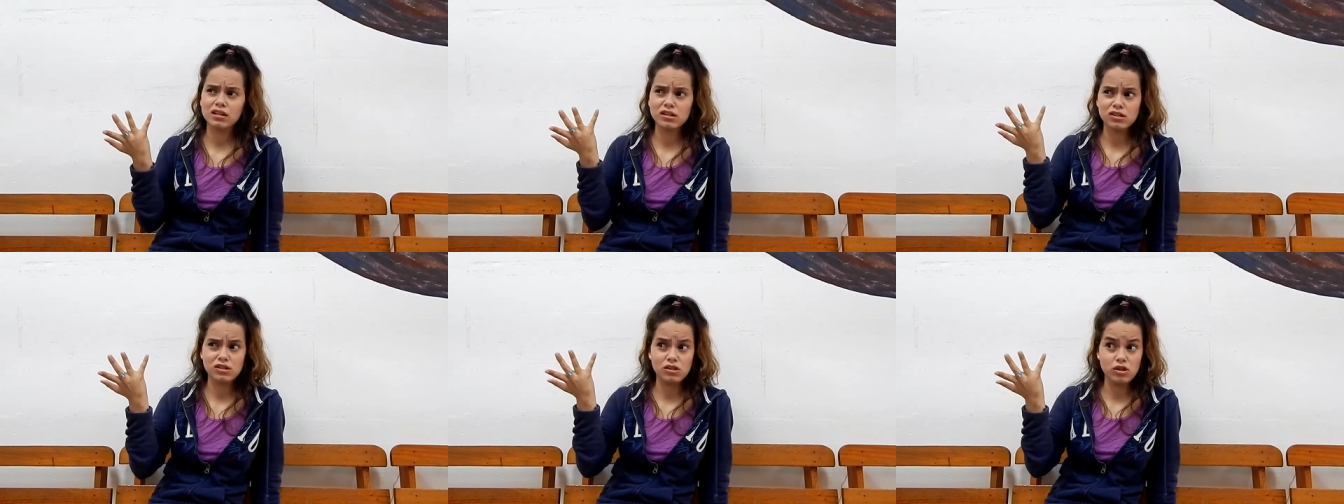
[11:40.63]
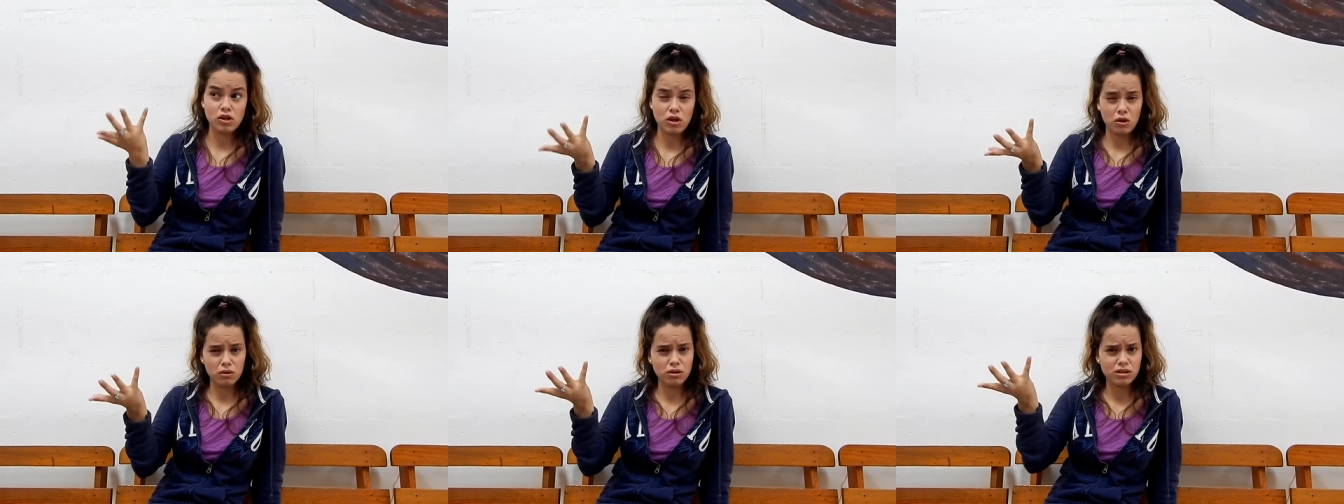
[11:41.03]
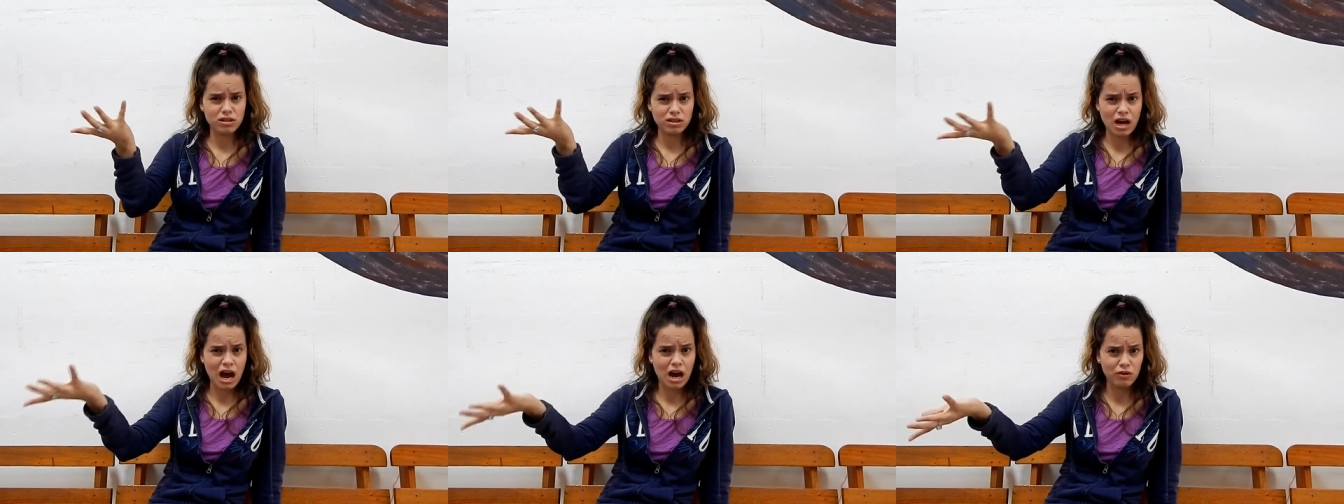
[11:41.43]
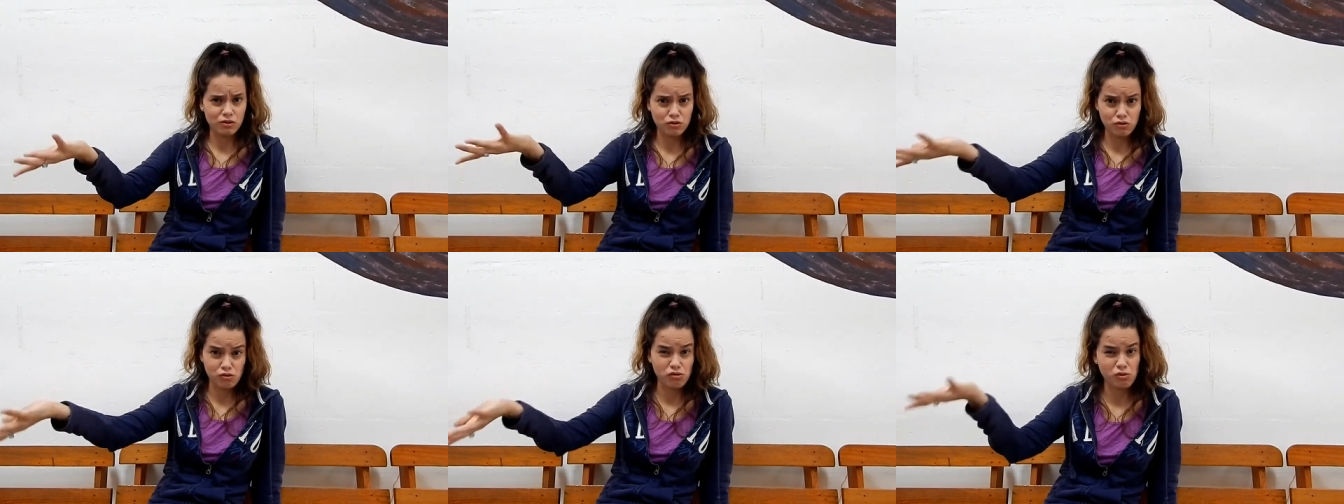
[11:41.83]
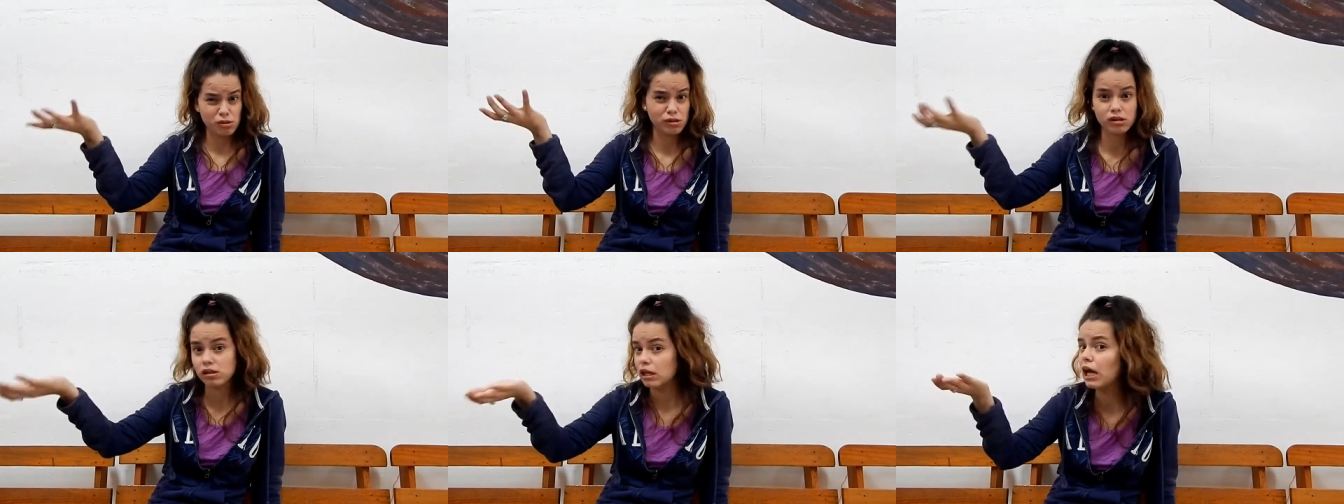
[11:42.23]
not how you should
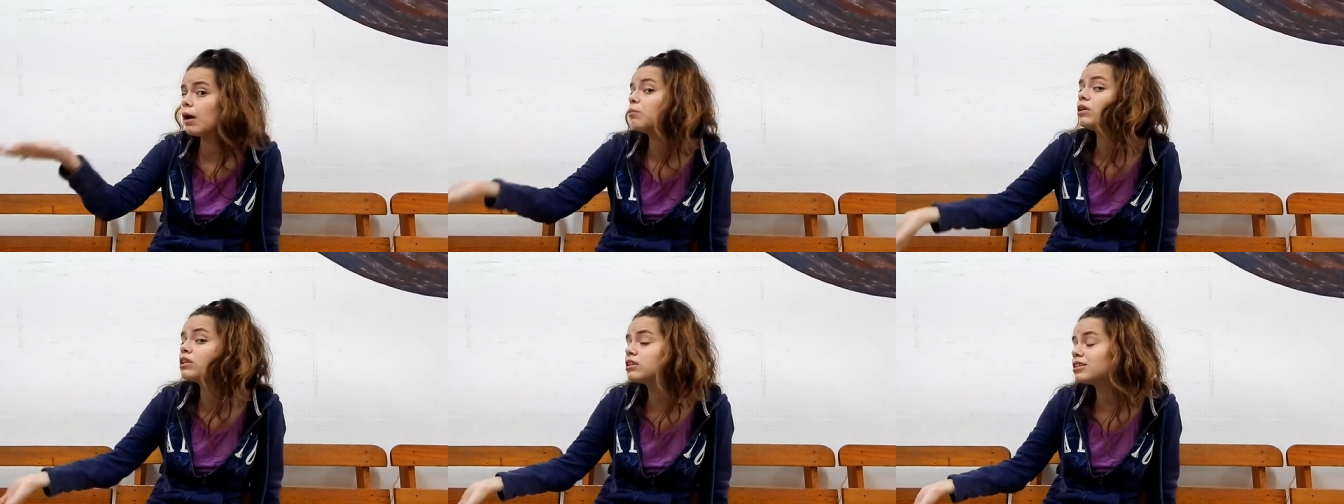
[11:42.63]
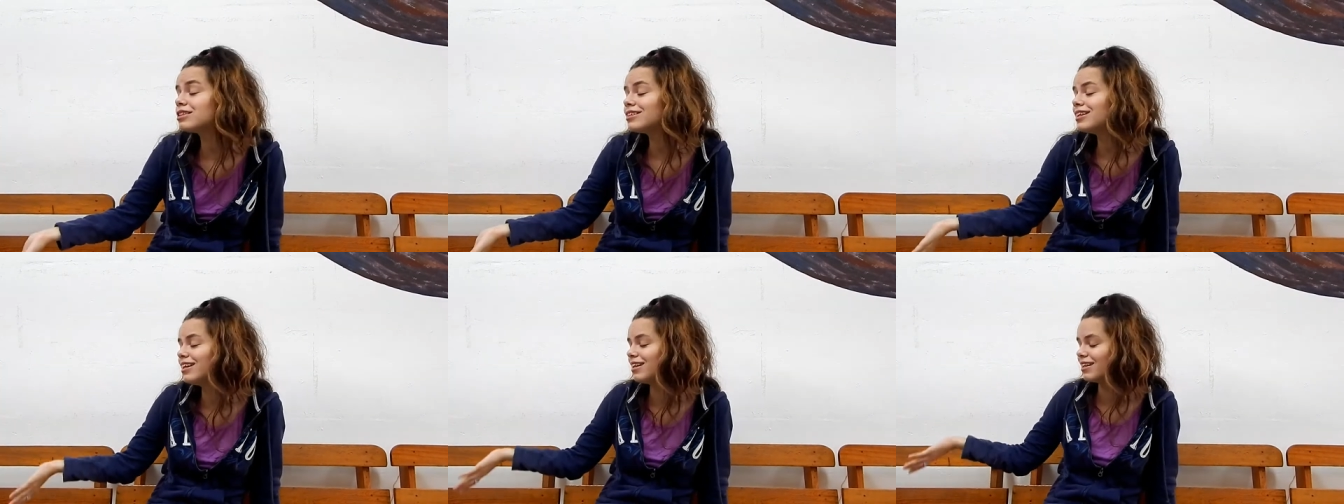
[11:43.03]
see a person.